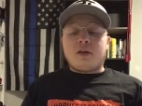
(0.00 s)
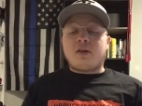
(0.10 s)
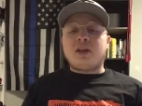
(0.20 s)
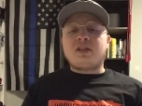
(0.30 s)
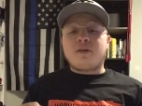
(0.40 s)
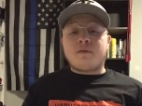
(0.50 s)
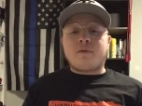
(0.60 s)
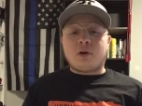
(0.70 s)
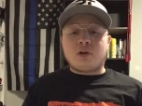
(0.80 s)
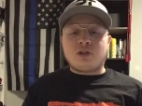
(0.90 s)
this
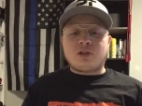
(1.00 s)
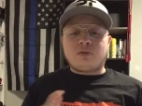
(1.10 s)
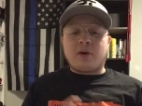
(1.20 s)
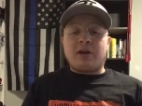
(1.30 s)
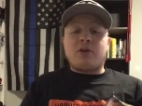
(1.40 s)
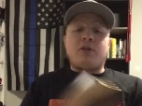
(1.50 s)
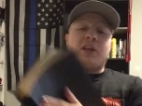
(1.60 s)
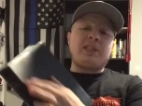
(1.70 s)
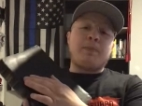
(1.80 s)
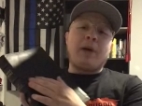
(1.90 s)
version right here,
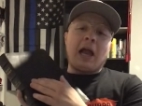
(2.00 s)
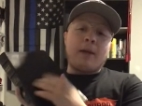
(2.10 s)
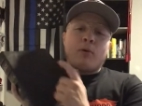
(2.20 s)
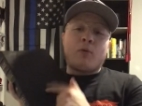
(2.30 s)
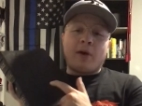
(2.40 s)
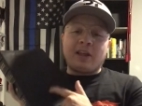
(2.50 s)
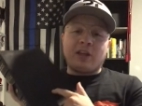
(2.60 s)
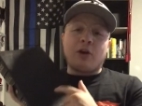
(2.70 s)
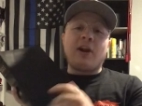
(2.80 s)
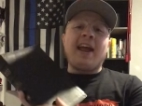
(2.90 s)
this Bible right
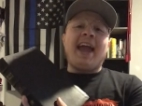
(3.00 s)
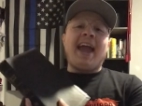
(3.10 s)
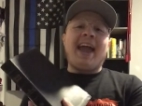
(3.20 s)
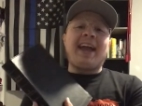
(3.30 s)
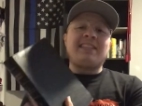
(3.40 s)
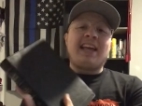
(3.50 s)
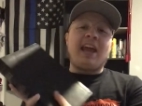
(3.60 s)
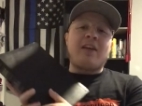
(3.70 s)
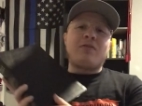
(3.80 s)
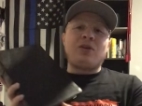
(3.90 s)
here, has
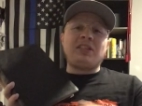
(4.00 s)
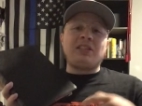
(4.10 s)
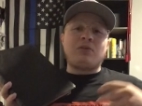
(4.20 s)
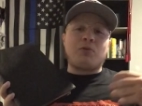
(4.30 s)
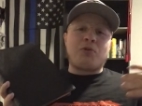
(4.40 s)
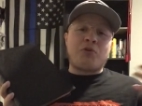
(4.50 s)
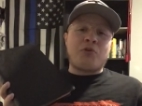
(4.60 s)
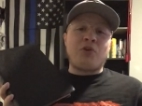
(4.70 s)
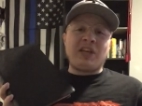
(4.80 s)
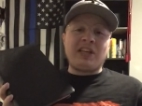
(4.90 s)
every single
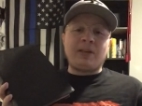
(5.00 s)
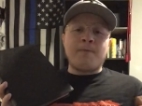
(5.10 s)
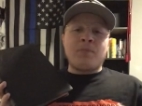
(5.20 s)
creed,